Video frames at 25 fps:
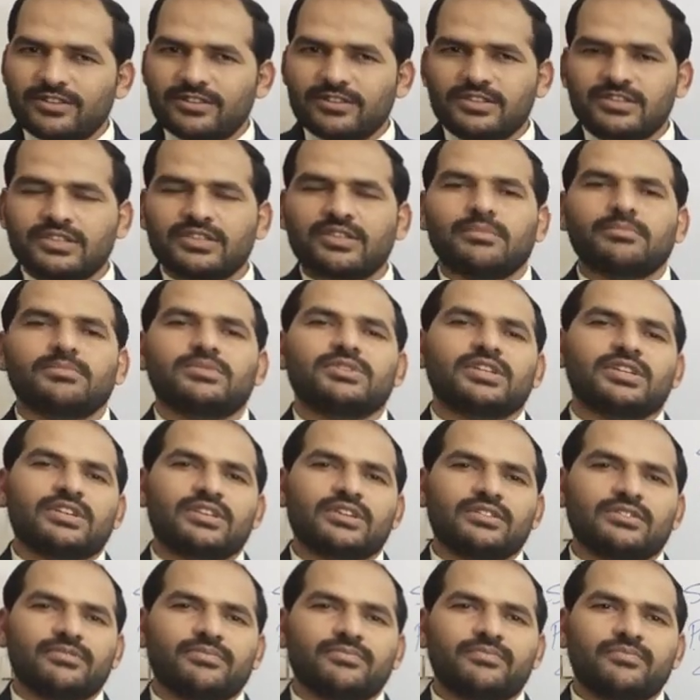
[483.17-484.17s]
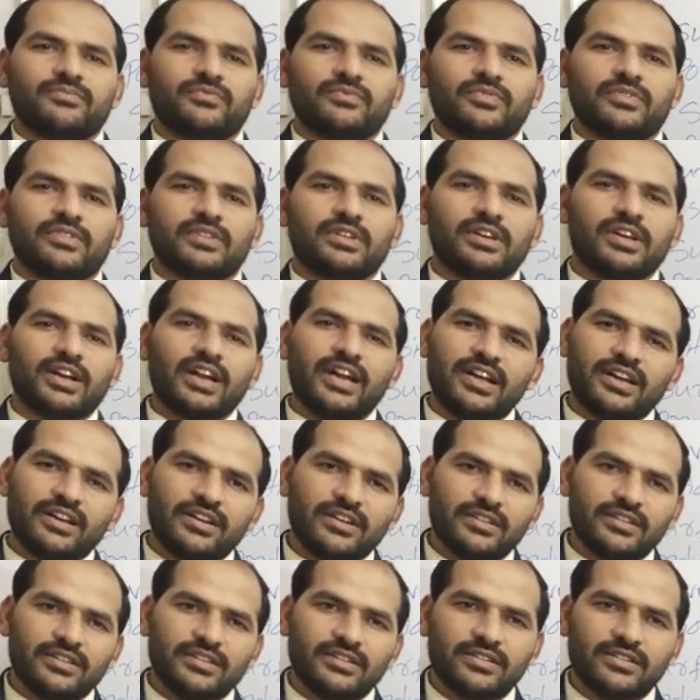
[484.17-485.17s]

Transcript: subject, right.